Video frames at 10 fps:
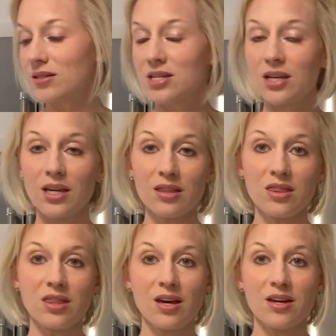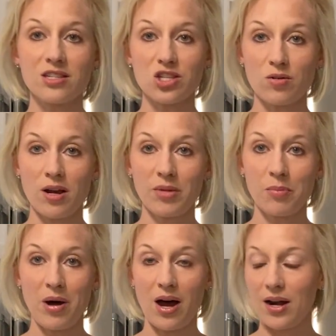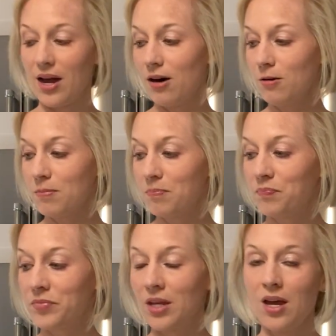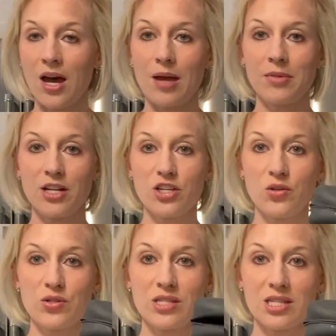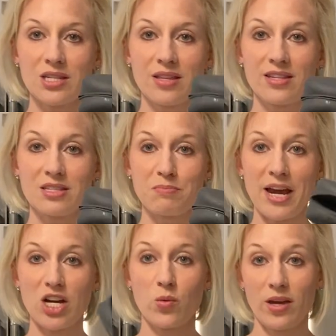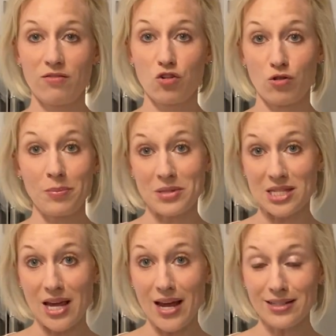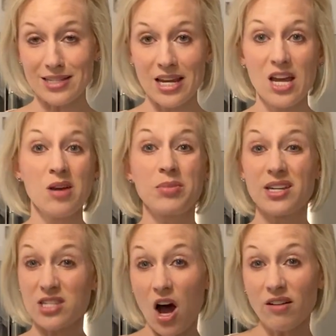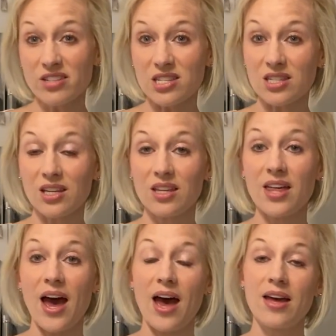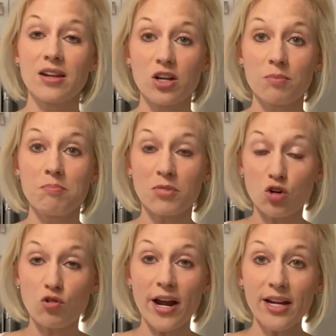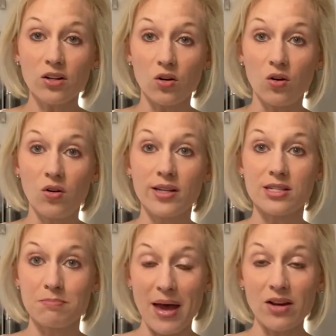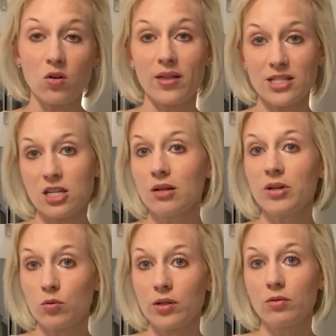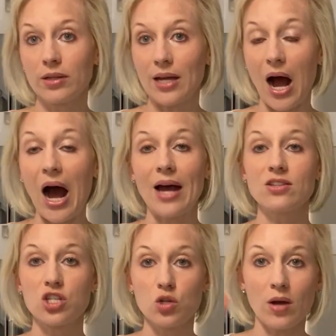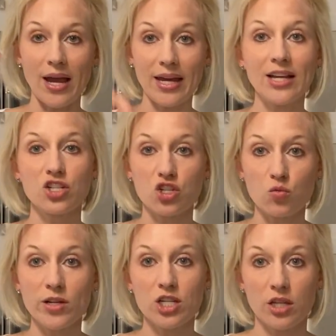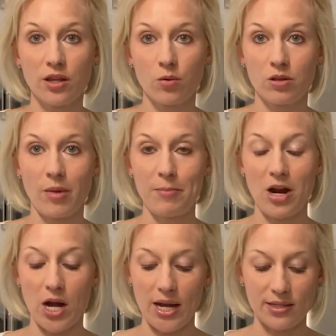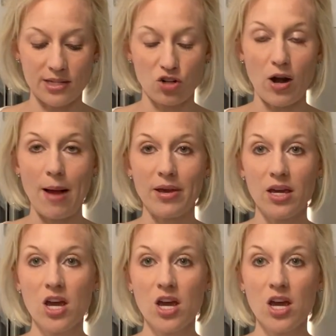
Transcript: To get the ceramic pot out, I'm gonna use this microwave grip set because obviously that cradle is metal. That's gonna be really, really hot. So I can't just reach in there with my bare hands and grab it.